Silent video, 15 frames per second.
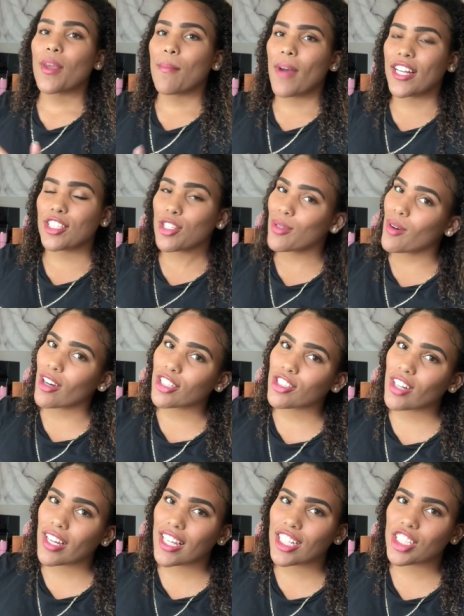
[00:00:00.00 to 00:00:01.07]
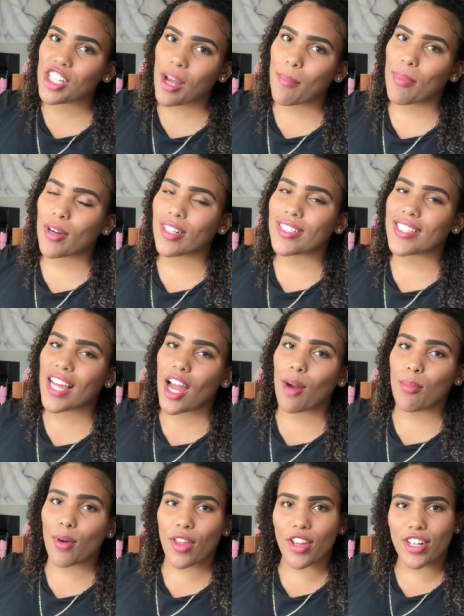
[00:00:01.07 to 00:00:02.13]
My two Australian Shepherds, they
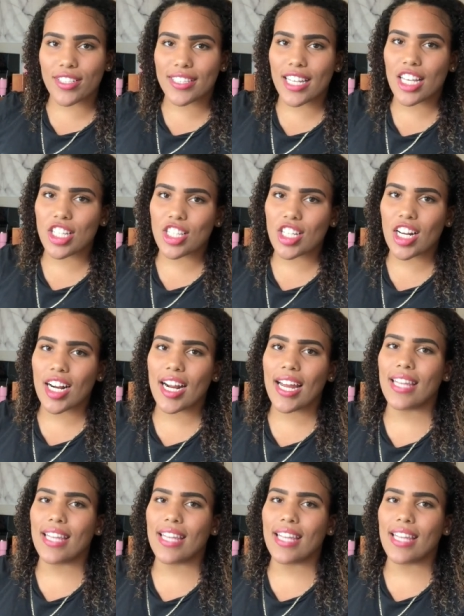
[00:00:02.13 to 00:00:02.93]
are brother and sister,